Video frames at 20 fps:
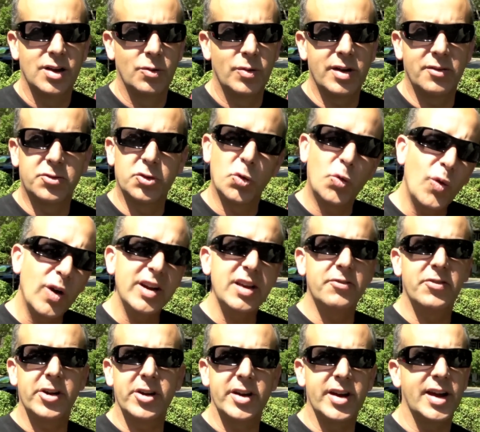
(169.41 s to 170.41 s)
We have 20
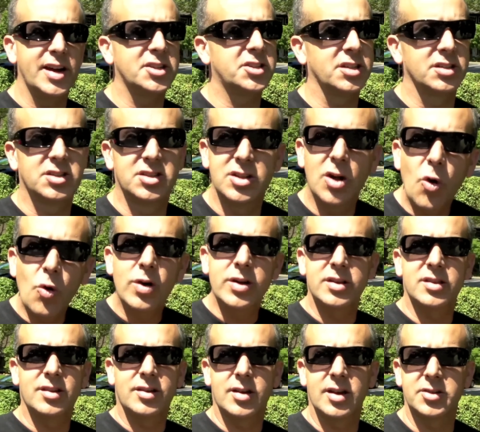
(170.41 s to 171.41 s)
variations. No one
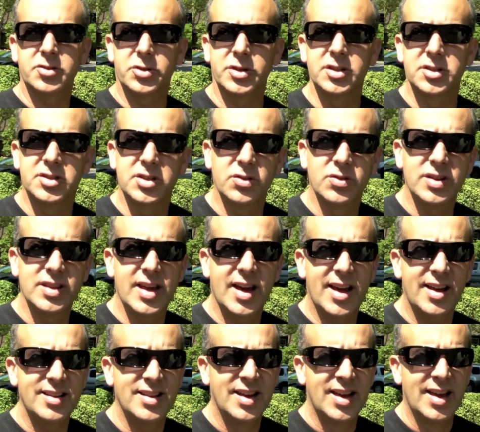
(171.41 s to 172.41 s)
in the country is doing
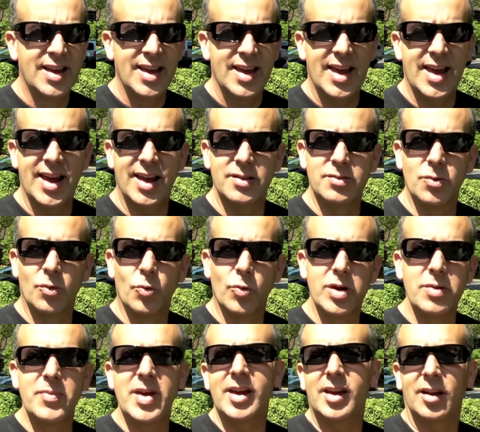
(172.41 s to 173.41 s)
that. And
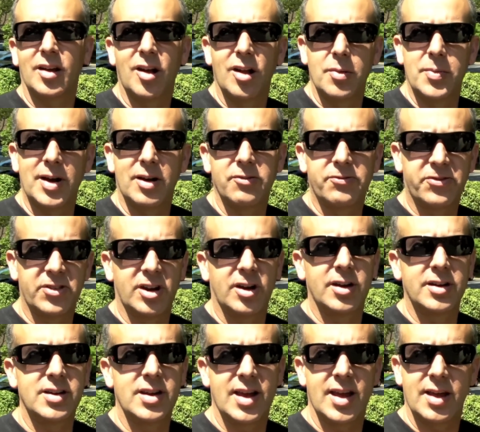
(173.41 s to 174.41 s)
we make it all about
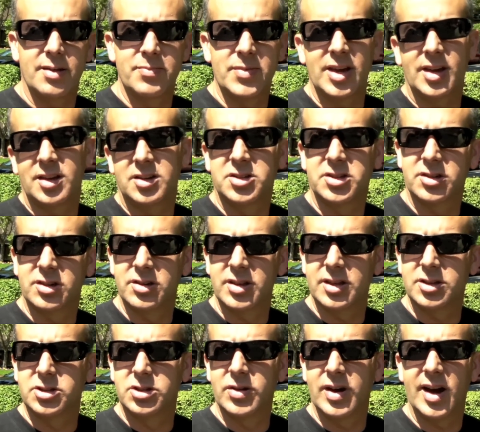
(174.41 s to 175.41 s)
fun and making sure
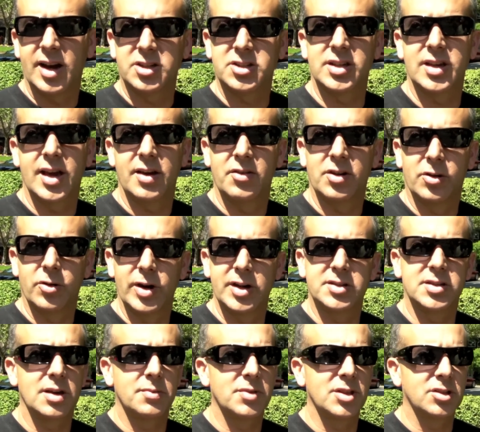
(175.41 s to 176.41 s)
that you actually have a
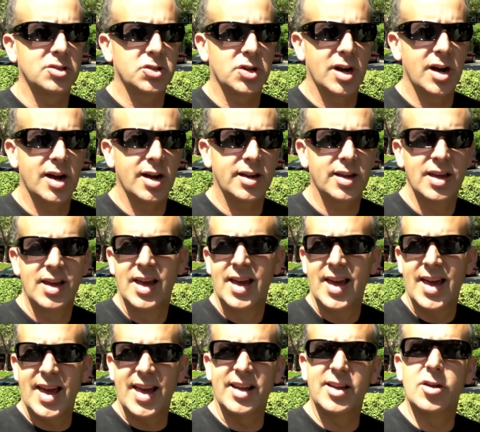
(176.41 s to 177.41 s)
great time on the track
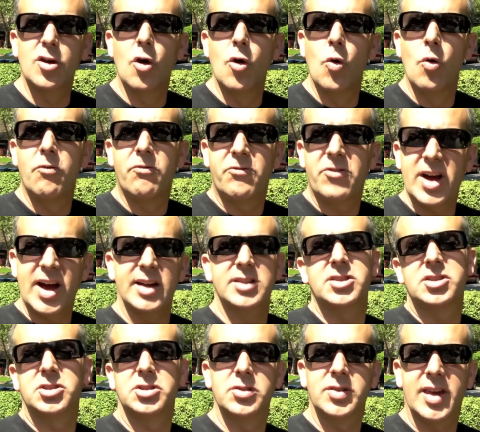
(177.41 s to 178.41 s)
and go
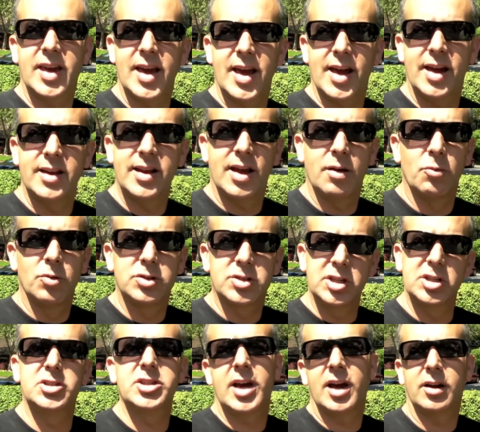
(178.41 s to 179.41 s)
fast as you can. And we'll
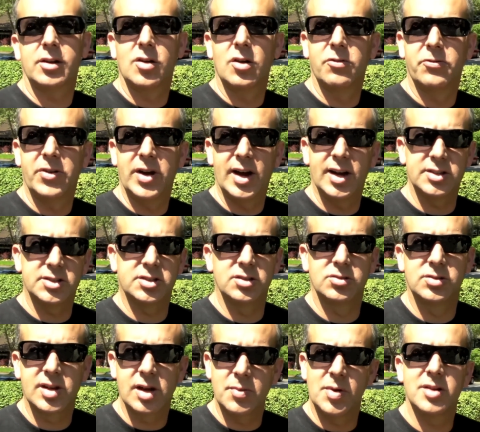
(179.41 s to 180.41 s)
teach you how to go fast.
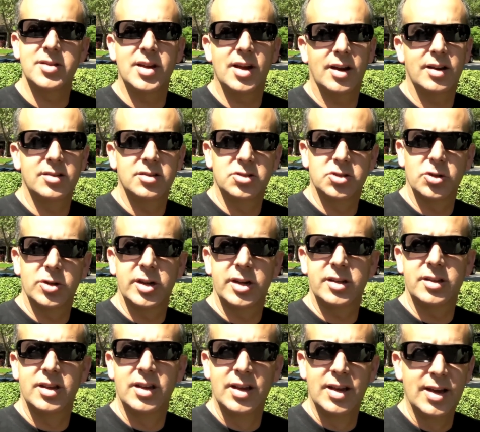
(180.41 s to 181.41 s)
So come on down and enjoy
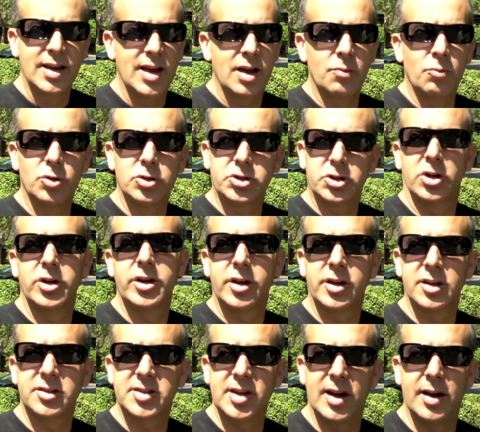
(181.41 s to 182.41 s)
it, and we'll show you a
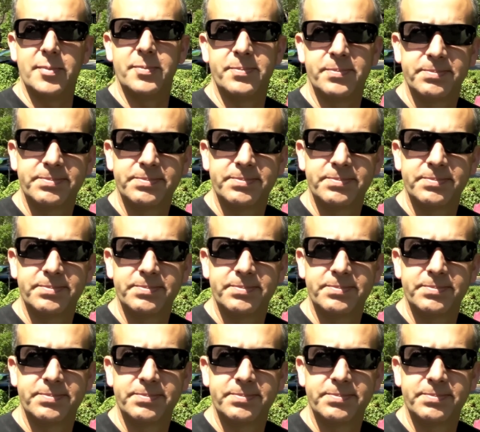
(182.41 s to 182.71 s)
good time.